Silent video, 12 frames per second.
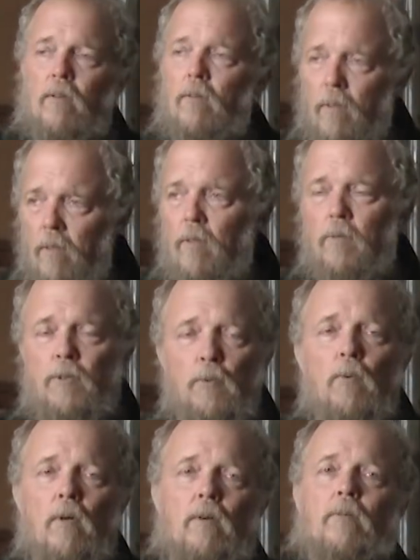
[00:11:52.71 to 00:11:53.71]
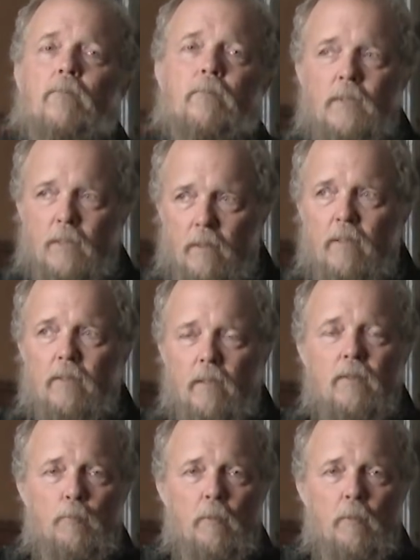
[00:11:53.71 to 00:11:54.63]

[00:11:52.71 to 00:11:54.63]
You can do what you want. And this is